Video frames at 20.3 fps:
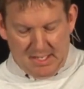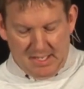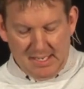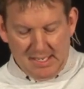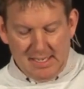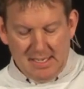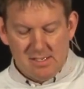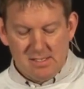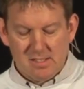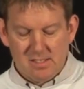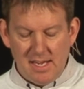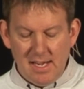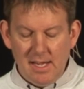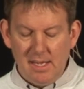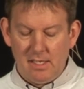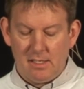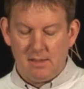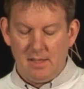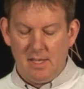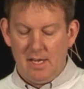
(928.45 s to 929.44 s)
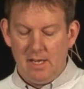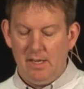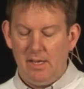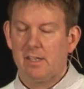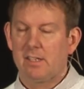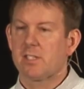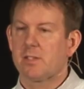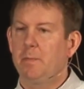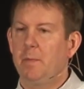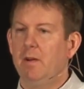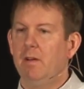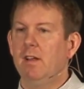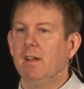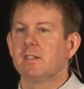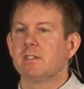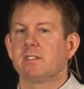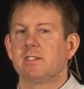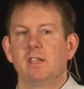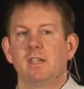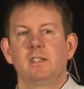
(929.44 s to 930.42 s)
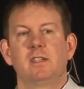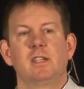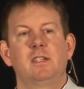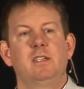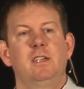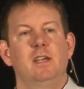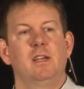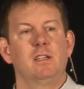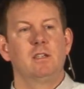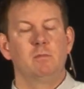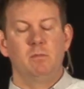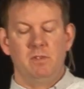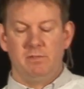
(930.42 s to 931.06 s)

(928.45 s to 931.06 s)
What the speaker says: He's saying that experiencing the kingdom